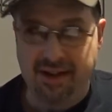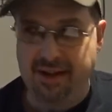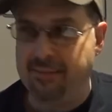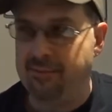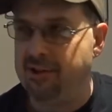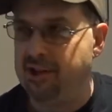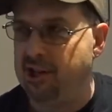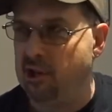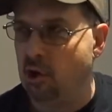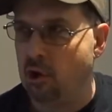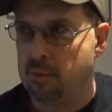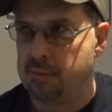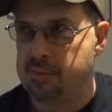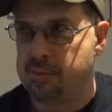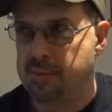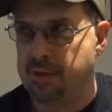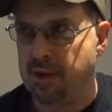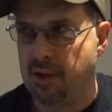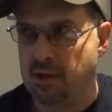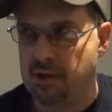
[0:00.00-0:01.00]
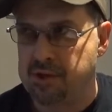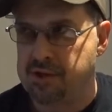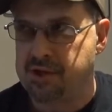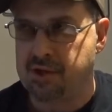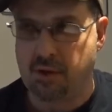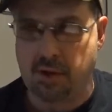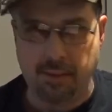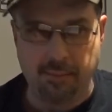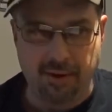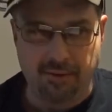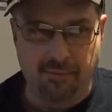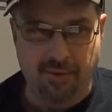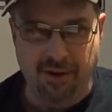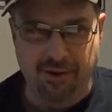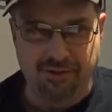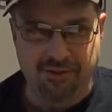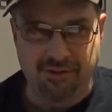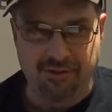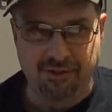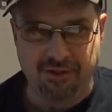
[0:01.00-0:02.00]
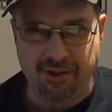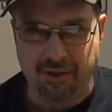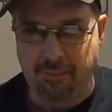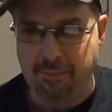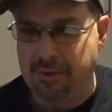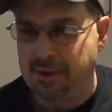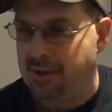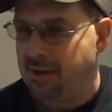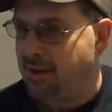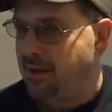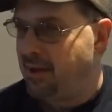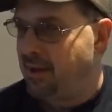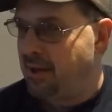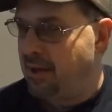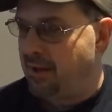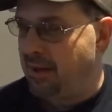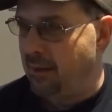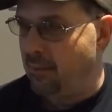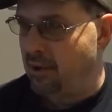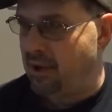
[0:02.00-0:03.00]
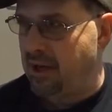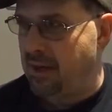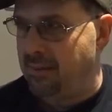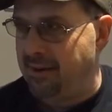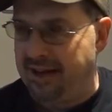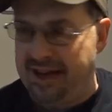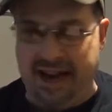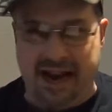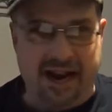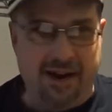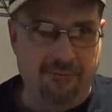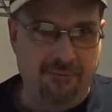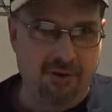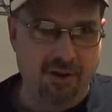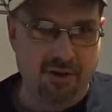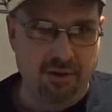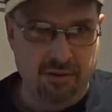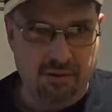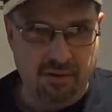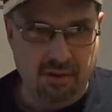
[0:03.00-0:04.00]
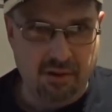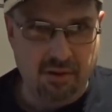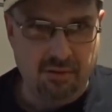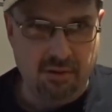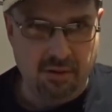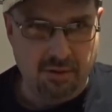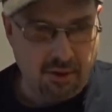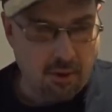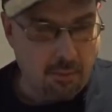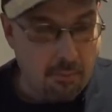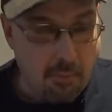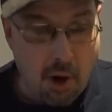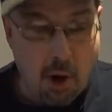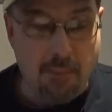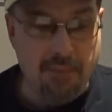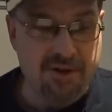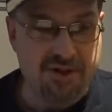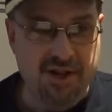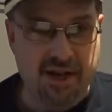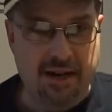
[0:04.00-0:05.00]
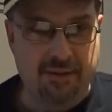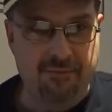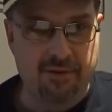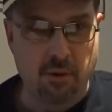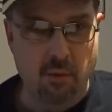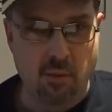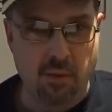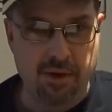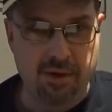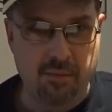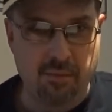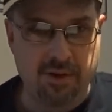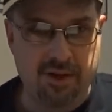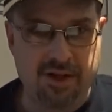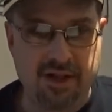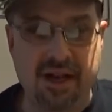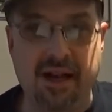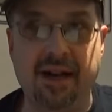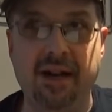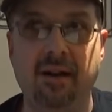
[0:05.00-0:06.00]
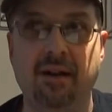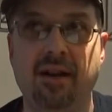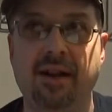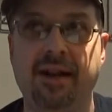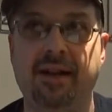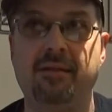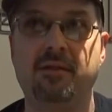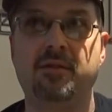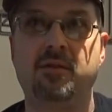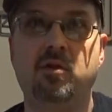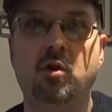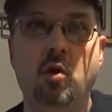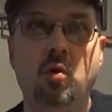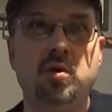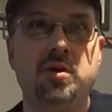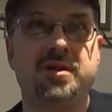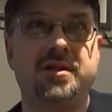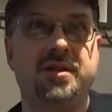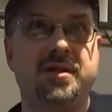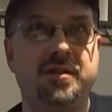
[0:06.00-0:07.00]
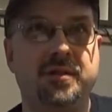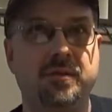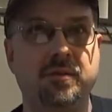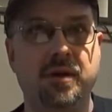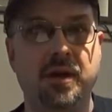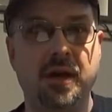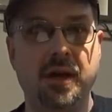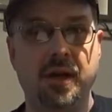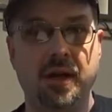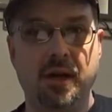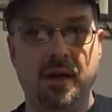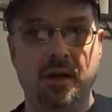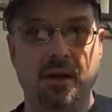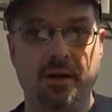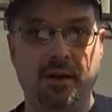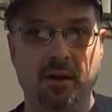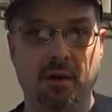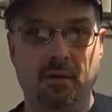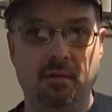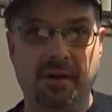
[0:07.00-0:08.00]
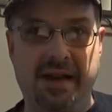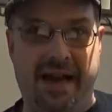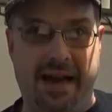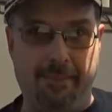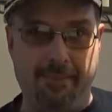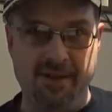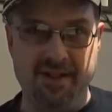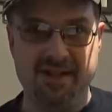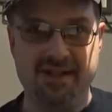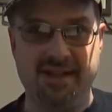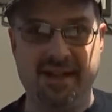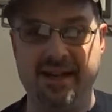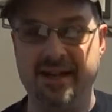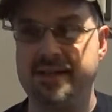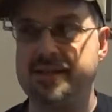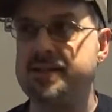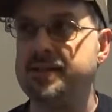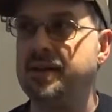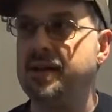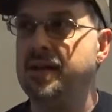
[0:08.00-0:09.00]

Even the orbs with the little screaming faces in them, they were coming after, you know, moments after, which kind of like goes to, you know, happenstance.